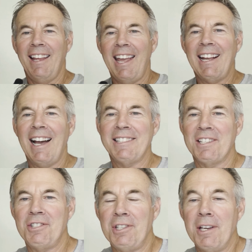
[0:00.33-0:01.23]
Hey guys,
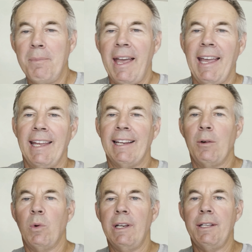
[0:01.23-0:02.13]
it's Jim, and I
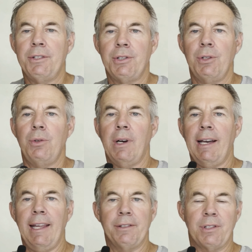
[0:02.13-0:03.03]
wanted to
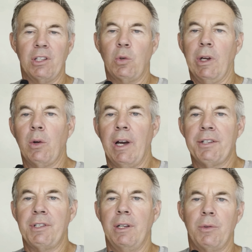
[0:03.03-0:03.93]
uh, answer this quick
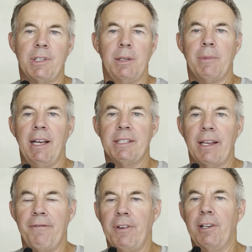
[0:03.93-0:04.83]
question. It was in my
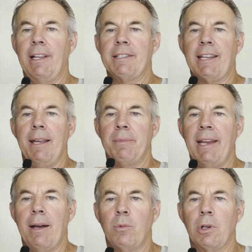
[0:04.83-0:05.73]
Seven Figure Landscape
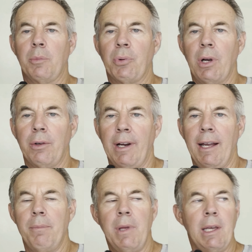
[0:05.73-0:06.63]
Network
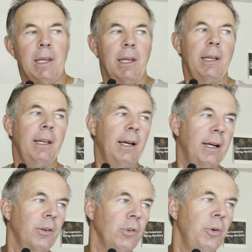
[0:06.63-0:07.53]
program it,
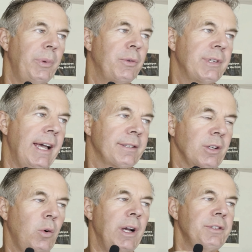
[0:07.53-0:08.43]
uh, group. It was asked the
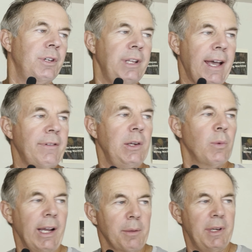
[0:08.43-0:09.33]
question Do you have any
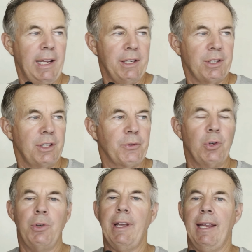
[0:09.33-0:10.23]
recommendations for
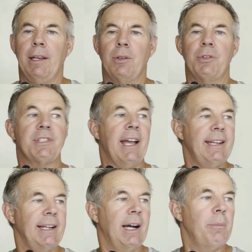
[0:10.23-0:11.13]
who to handle
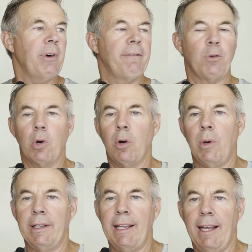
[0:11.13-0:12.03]
setting up a
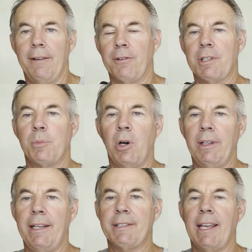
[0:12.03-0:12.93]
401k for a small
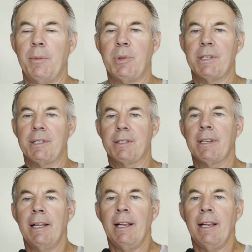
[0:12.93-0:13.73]
landscape business?